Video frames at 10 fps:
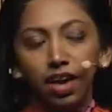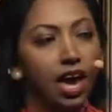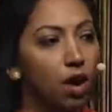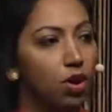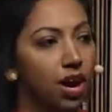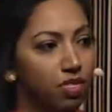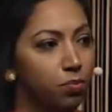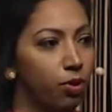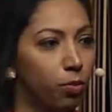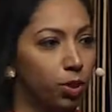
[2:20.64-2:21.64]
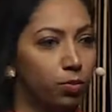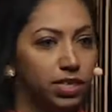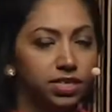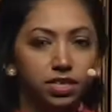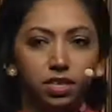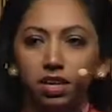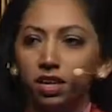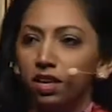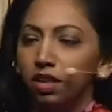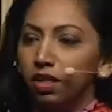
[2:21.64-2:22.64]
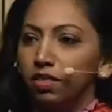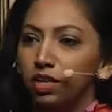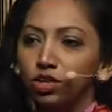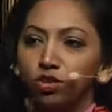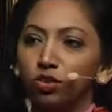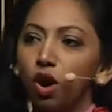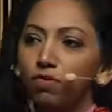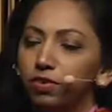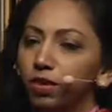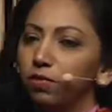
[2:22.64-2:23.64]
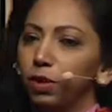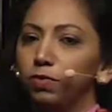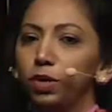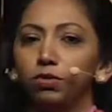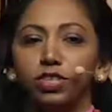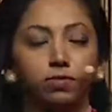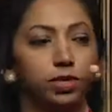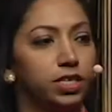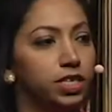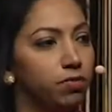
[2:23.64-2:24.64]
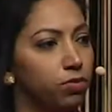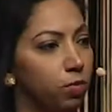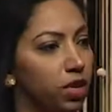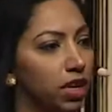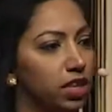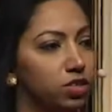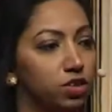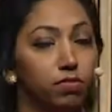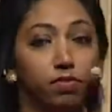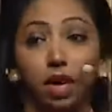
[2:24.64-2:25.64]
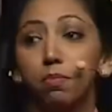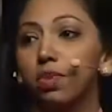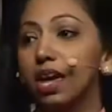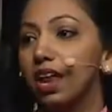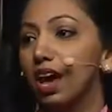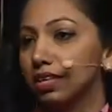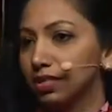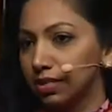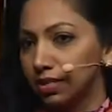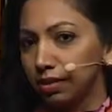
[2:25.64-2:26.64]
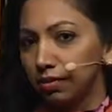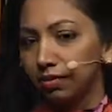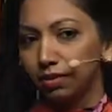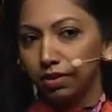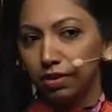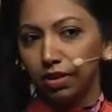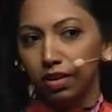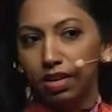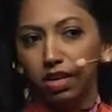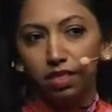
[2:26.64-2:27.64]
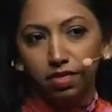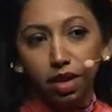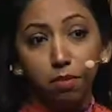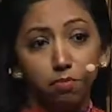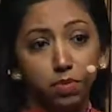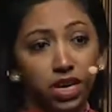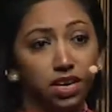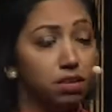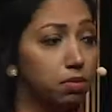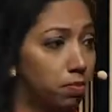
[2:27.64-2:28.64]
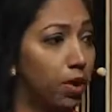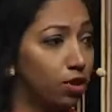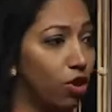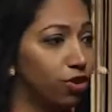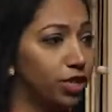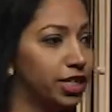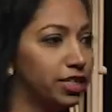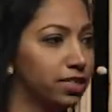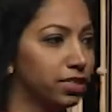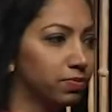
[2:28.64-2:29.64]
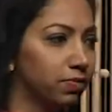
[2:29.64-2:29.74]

Our other problem is that too often we view diversity from the lens of them and us, them being minorities.